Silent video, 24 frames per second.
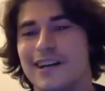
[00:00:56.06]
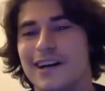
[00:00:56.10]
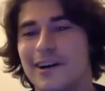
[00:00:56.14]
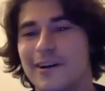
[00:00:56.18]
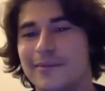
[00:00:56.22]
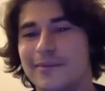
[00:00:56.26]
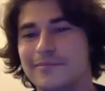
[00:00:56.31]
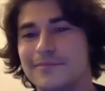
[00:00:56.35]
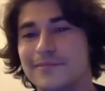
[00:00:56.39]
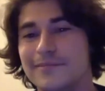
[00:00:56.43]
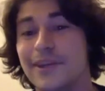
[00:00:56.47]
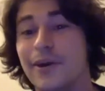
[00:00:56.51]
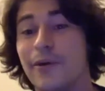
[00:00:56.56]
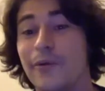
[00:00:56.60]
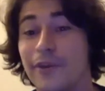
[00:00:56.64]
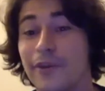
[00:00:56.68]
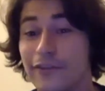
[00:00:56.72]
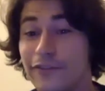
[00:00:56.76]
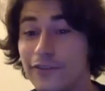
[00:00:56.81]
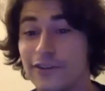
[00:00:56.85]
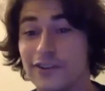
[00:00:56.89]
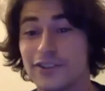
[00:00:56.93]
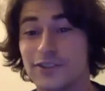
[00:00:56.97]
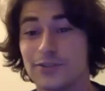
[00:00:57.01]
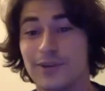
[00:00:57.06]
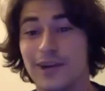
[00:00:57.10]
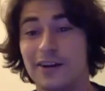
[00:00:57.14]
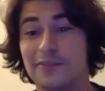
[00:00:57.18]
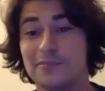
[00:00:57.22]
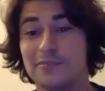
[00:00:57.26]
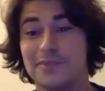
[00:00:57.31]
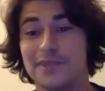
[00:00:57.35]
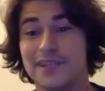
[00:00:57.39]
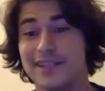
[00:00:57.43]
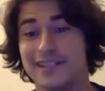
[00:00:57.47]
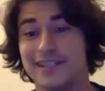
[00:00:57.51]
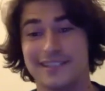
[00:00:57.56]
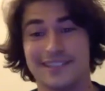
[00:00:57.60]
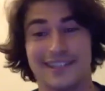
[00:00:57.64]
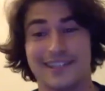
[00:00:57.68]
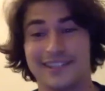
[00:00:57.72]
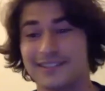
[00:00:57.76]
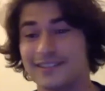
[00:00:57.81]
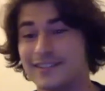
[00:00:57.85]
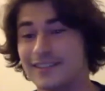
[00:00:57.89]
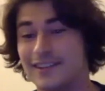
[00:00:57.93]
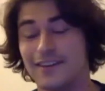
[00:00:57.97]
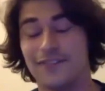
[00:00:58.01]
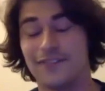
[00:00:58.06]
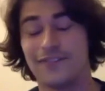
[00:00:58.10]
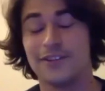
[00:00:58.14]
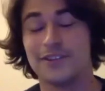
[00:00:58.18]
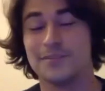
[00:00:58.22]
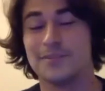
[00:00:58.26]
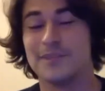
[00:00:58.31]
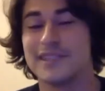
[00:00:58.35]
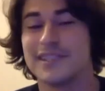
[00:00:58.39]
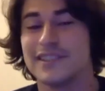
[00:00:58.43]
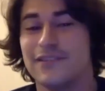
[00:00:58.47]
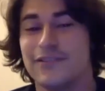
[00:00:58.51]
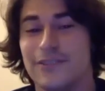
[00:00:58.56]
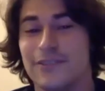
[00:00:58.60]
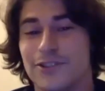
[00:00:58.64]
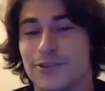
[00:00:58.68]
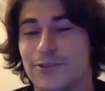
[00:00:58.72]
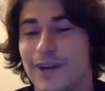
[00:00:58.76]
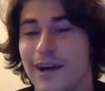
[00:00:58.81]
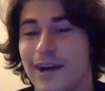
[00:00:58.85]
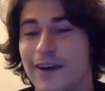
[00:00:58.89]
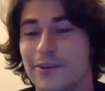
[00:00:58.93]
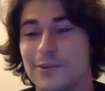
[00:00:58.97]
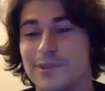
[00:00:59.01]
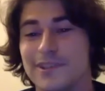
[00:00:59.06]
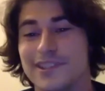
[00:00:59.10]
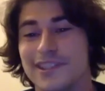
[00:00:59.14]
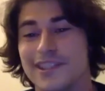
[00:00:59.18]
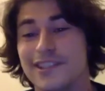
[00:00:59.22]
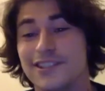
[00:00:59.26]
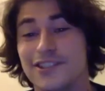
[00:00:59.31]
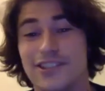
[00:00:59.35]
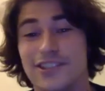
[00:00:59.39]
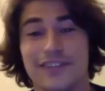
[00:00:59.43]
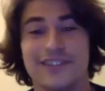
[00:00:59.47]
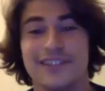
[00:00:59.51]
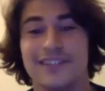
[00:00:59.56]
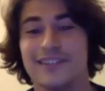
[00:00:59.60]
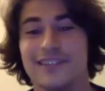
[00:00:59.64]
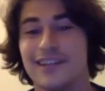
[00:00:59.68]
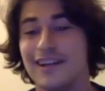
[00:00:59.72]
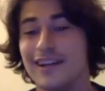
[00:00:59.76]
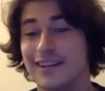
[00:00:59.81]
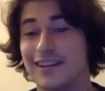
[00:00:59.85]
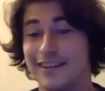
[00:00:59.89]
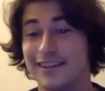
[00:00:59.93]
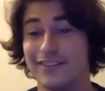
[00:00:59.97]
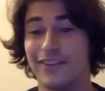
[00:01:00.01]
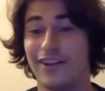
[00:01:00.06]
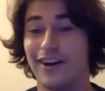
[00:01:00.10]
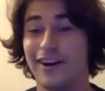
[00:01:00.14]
their first pick in the first round was Javon Kinlaw.